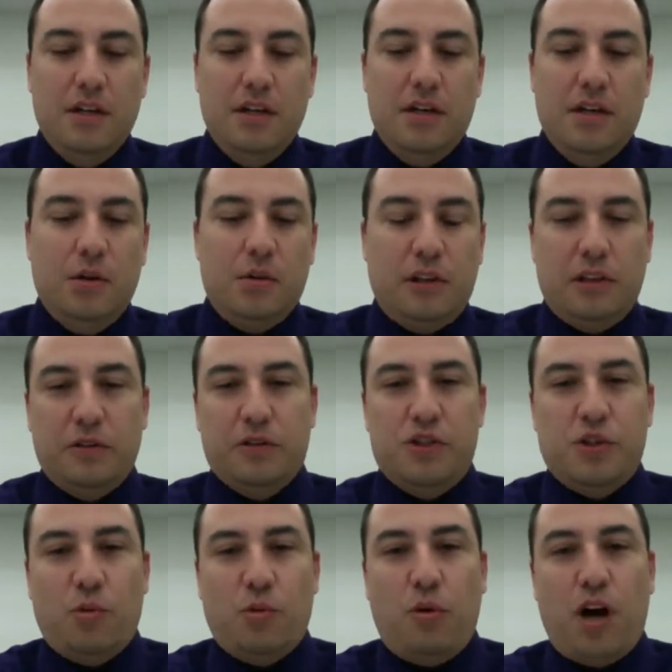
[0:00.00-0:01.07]
with a little
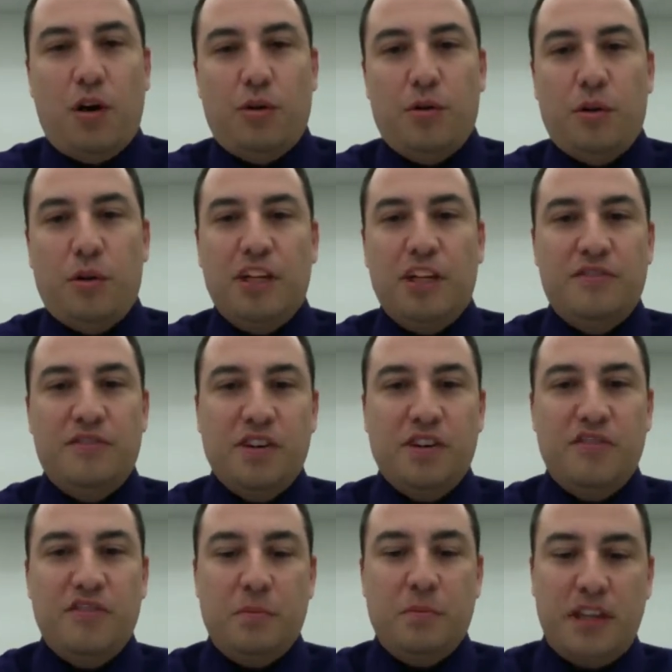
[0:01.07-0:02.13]
chihuahua running in front of
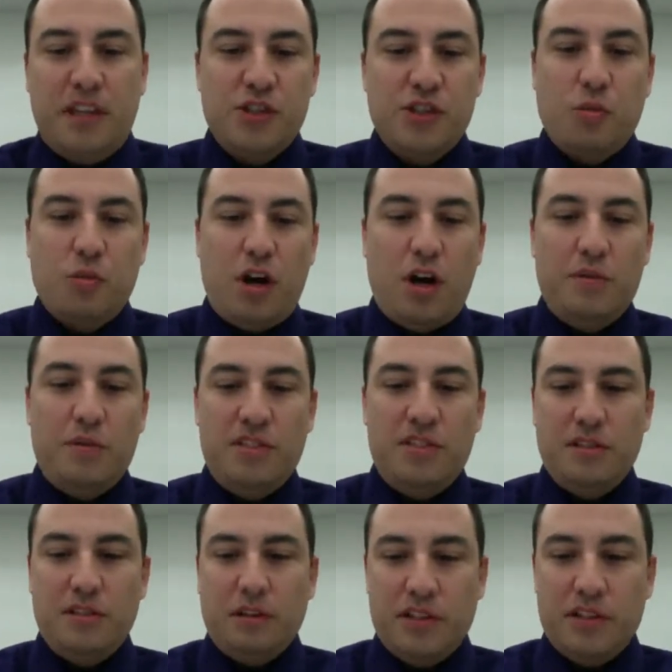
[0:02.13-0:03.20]
him, and that chihuahua sees a
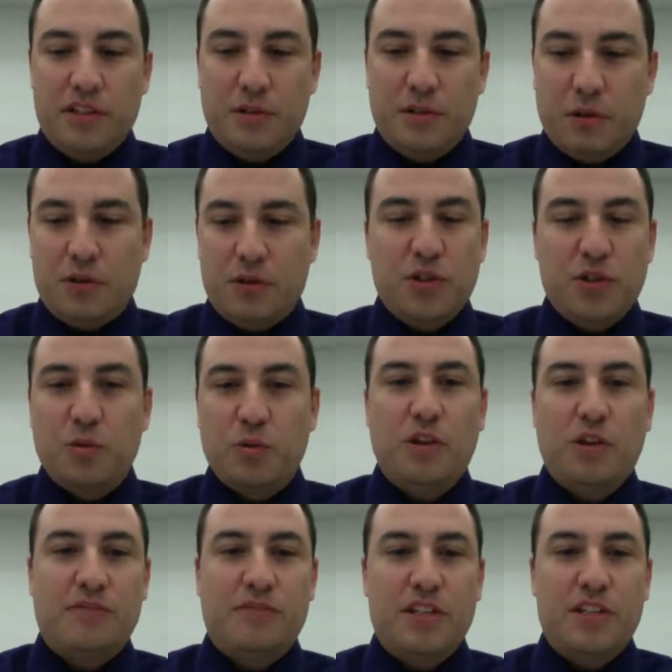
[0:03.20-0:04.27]
lizard or a squirrel
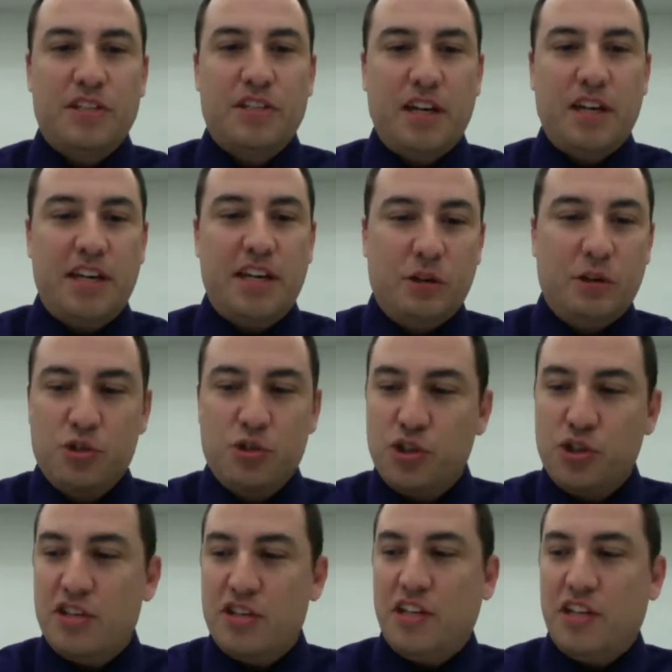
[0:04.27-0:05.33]
off to the side and goes
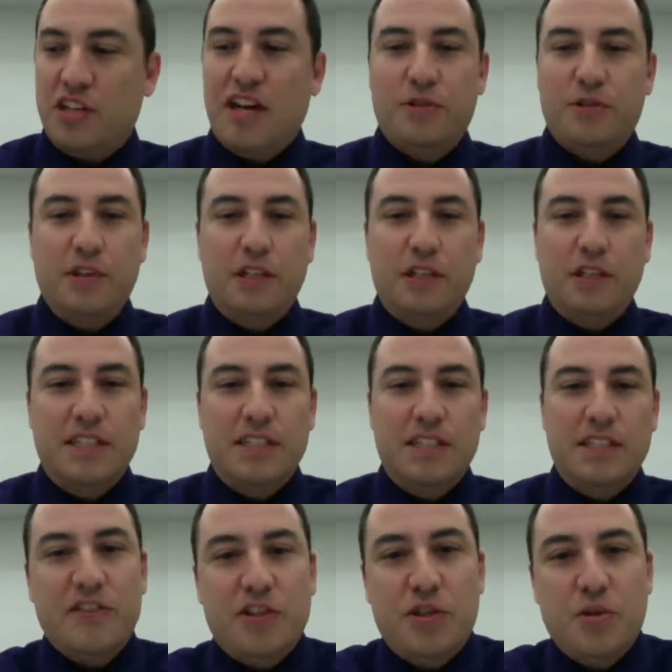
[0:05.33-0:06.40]
chasing after it. It's
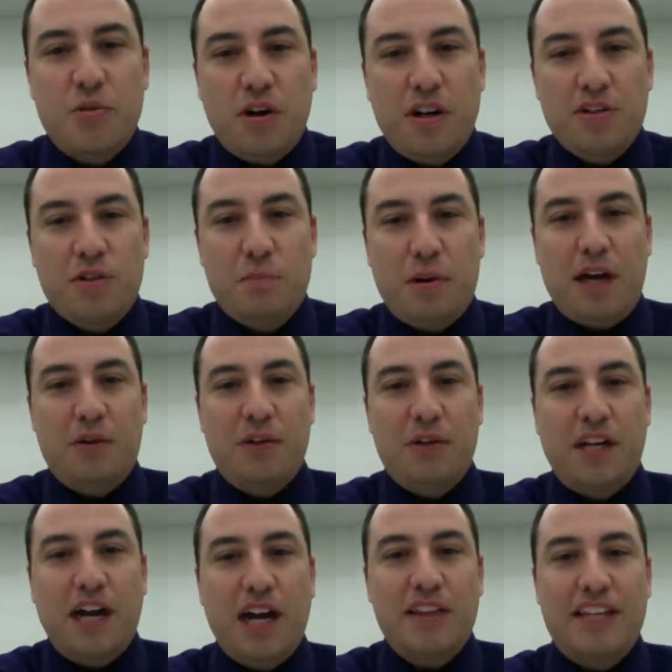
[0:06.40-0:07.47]
not the 200-pound
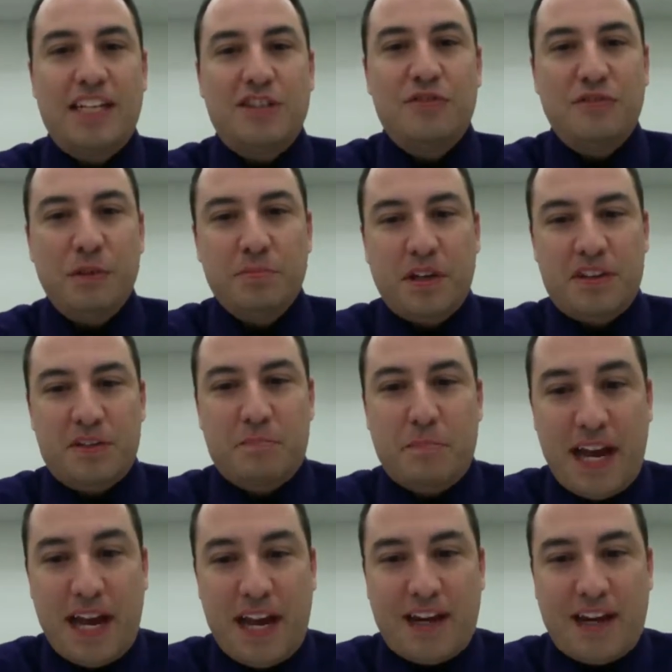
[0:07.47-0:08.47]
guy that gets flipped on his back.